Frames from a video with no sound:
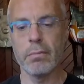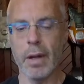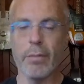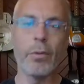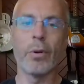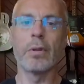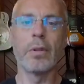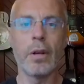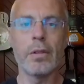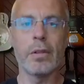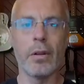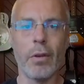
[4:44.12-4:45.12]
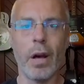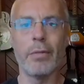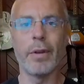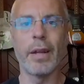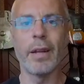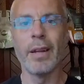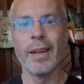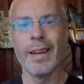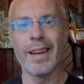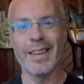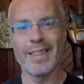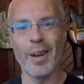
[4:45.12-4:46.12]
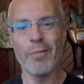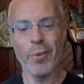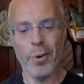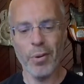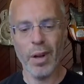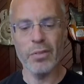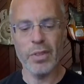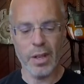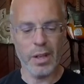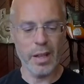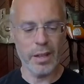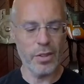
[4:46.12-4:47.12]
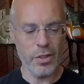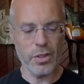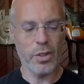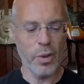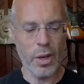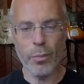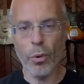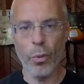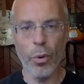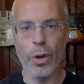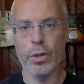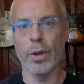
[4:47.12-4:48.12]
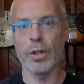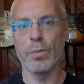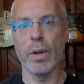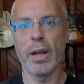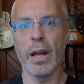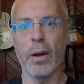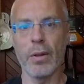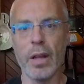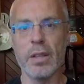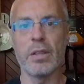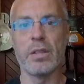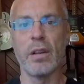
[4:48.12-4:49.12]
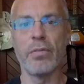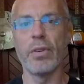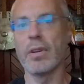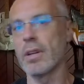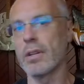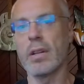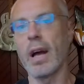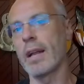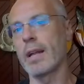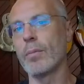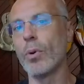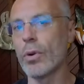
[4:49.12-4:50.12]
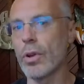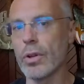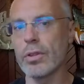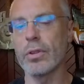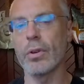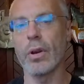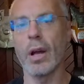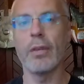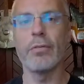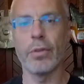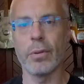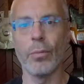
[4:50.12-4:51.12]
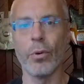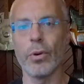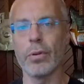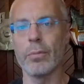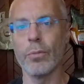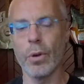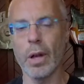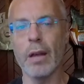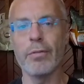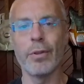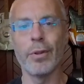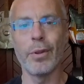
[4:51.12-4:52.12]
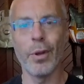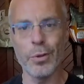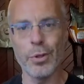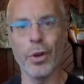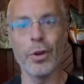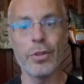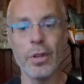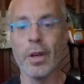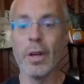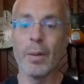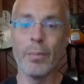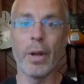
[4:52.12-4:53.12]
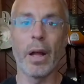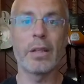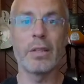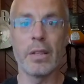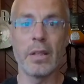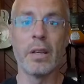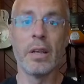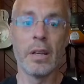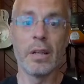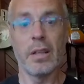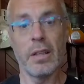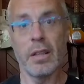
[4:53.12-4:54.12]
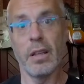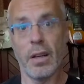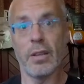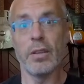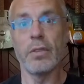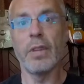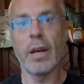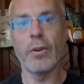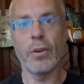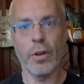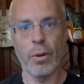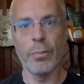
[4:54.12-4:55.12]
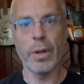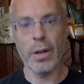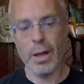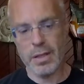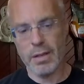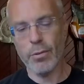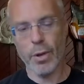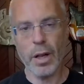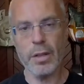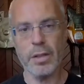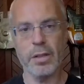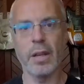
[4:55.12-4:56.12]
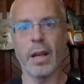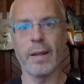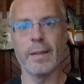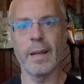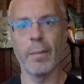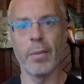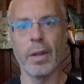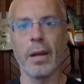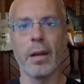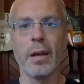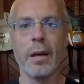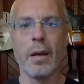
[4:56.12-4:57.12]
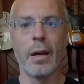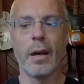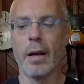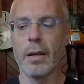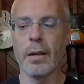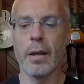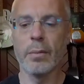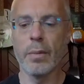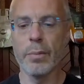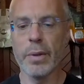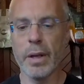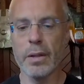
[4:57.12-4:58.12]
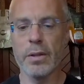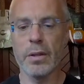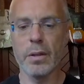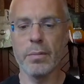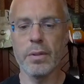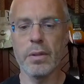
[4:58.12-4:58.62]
everyone does arrive at it. So everyone arrives at it and then doesn't do any more work to explain how theirs is different at adding more years to your life and more life in those years. But actually, you then got to compete against everyone else that's saying the same thing, and begin to